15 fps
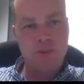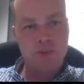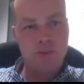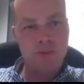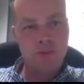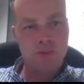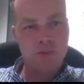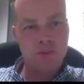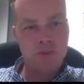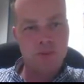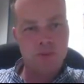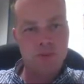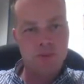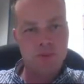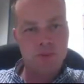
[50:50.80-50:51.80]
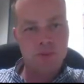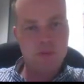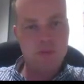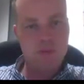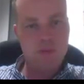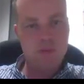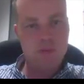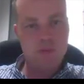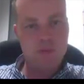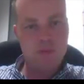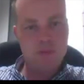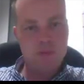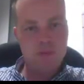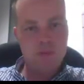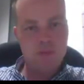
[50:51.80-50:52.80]

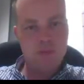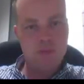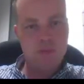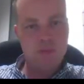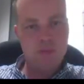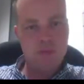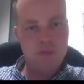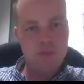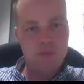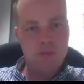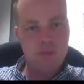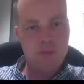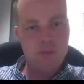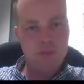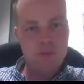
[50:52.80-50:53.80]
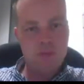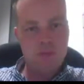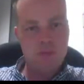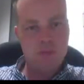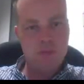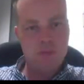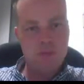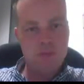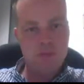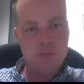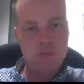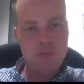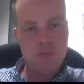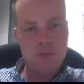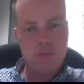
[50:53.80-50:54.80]

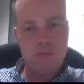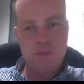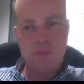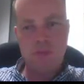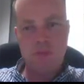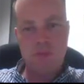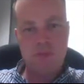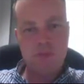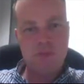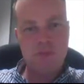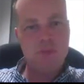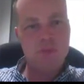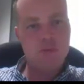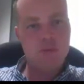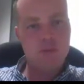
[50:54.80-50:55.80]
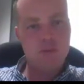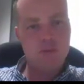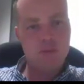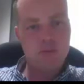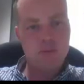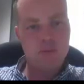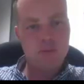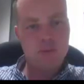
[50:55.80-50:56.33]
(no one is talking)